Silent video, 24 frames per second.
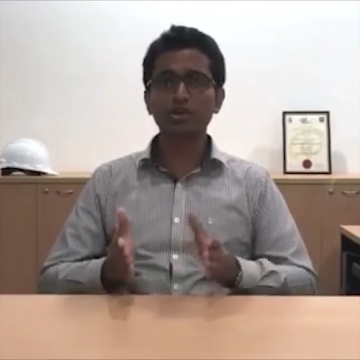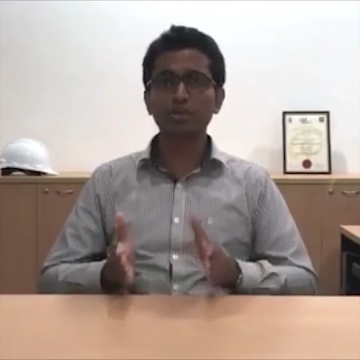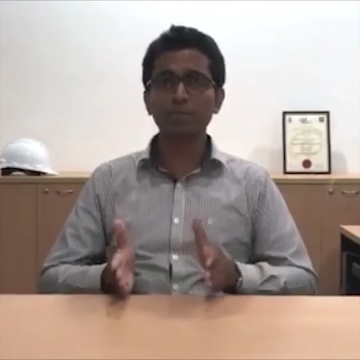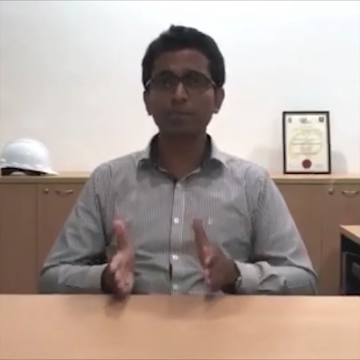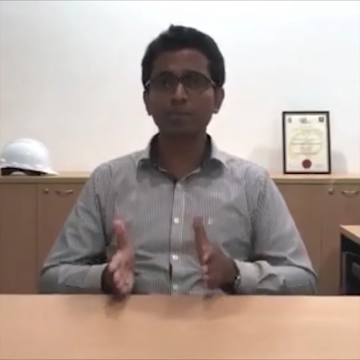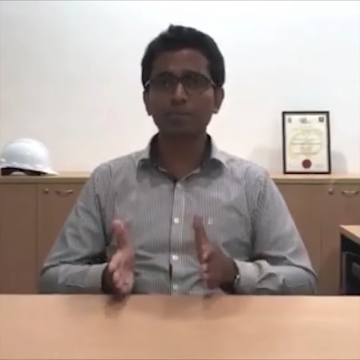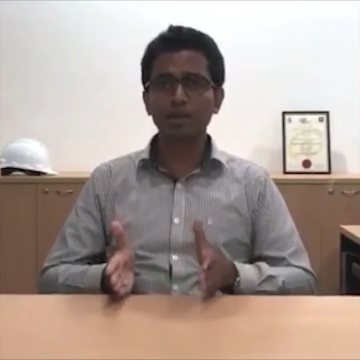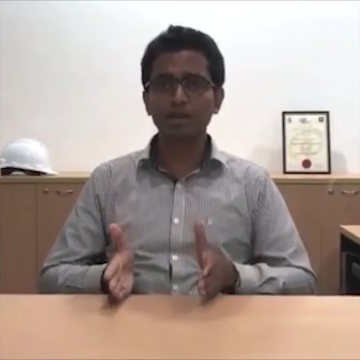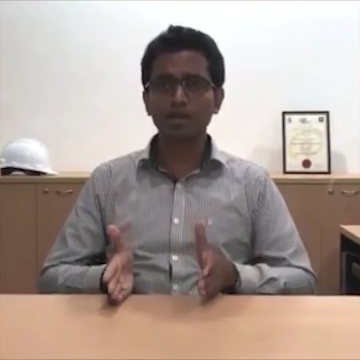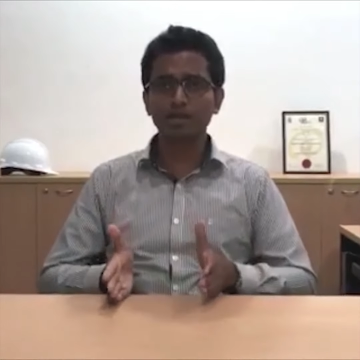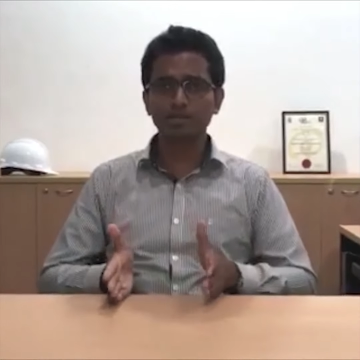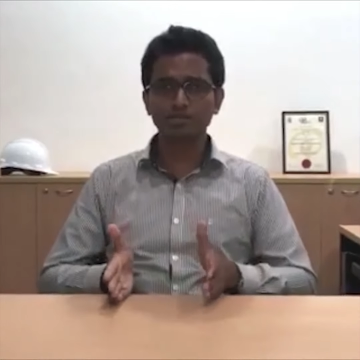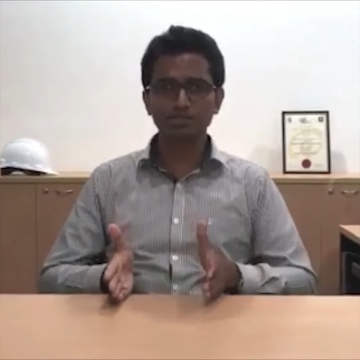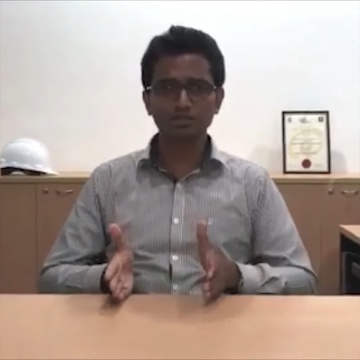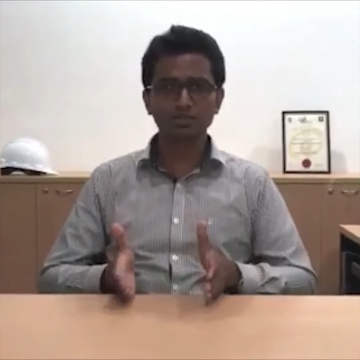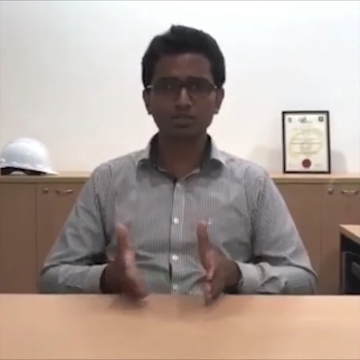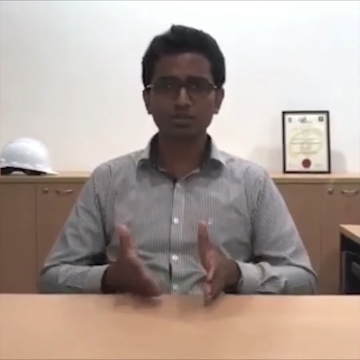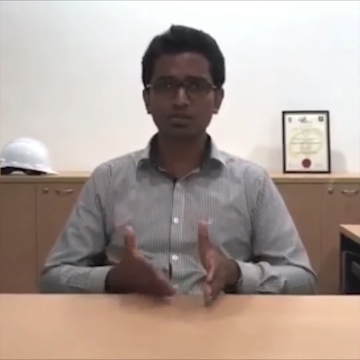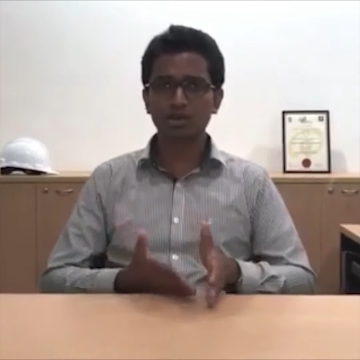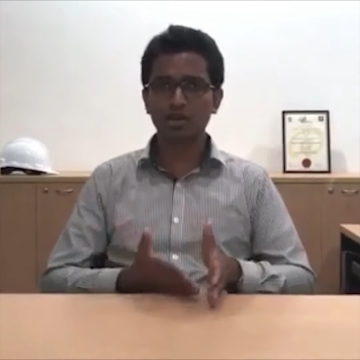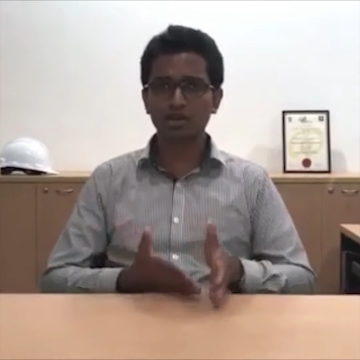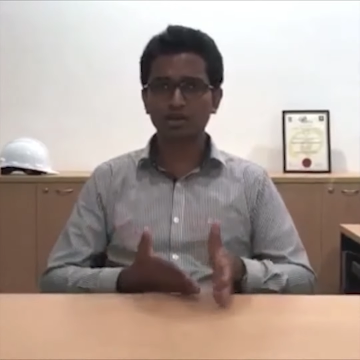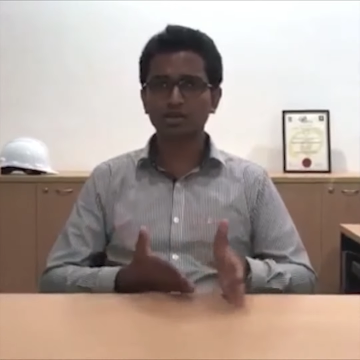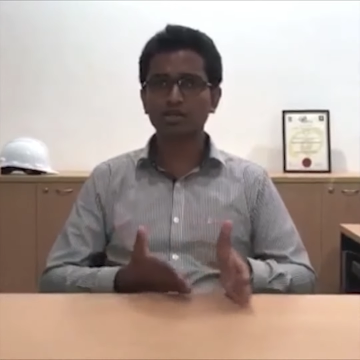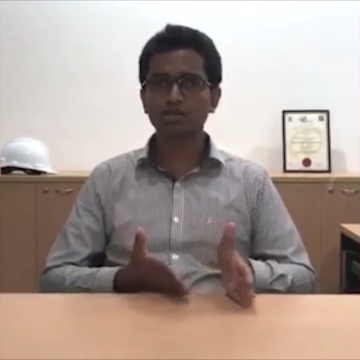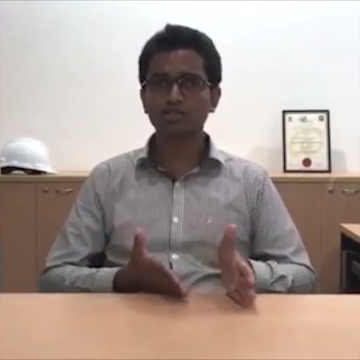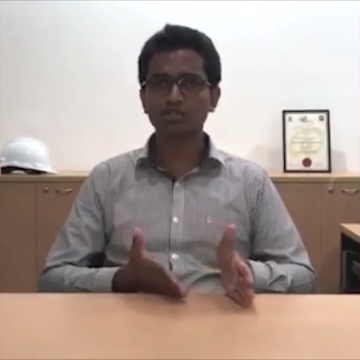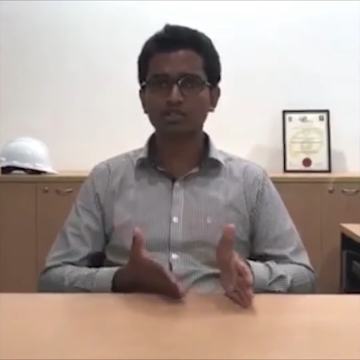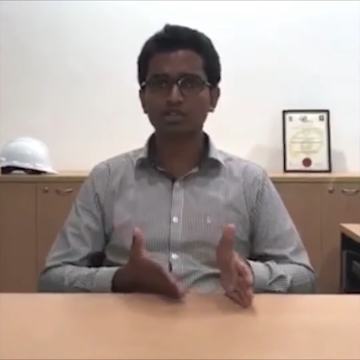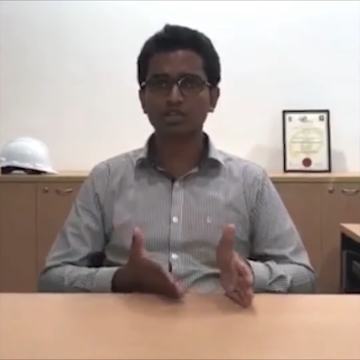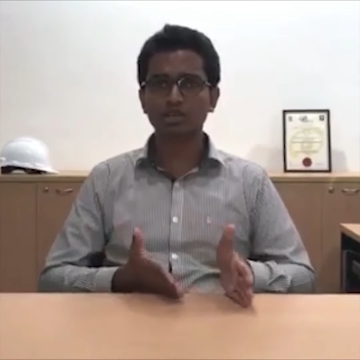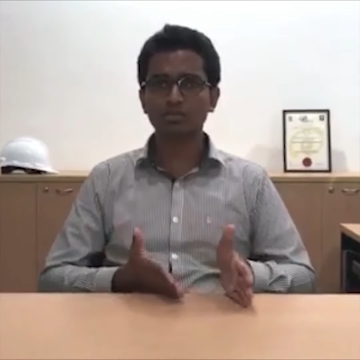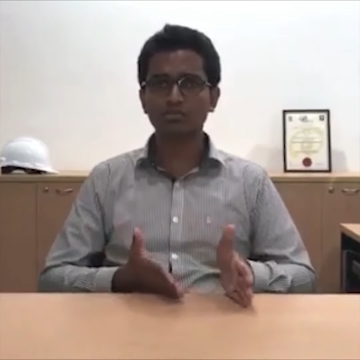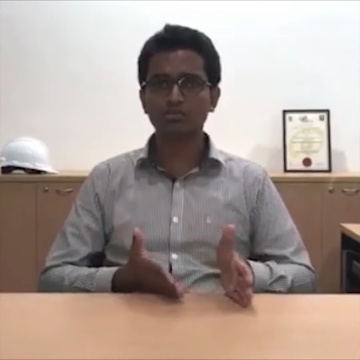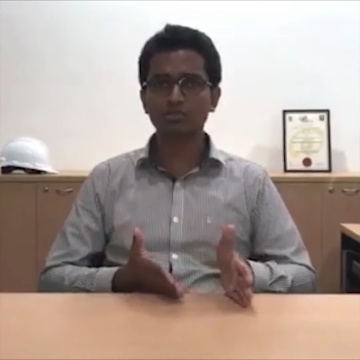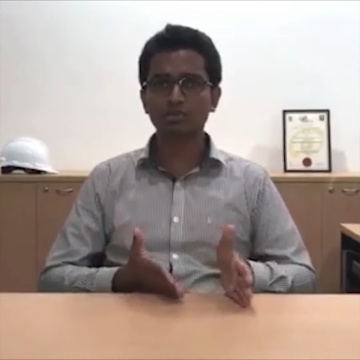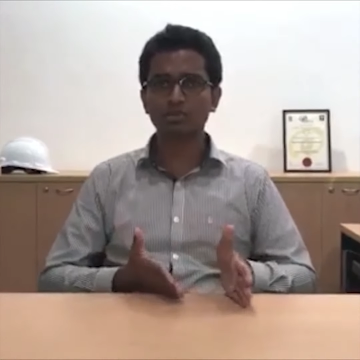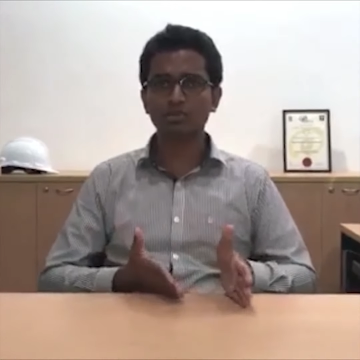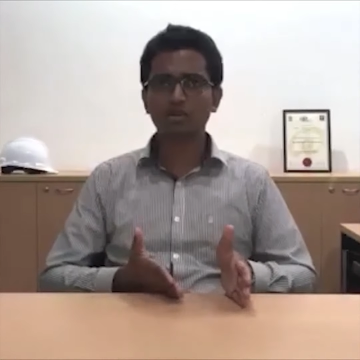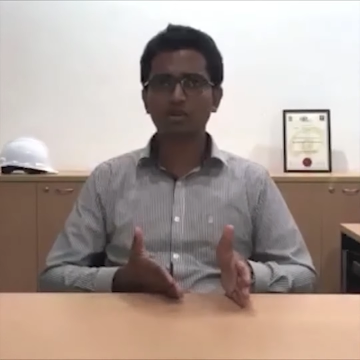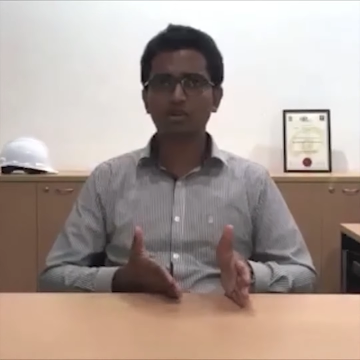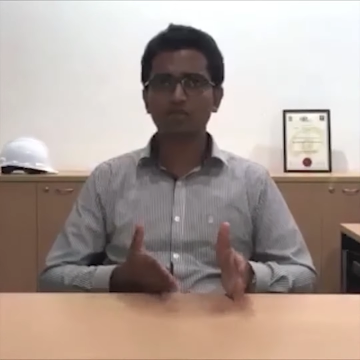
compliance to the marking scheme,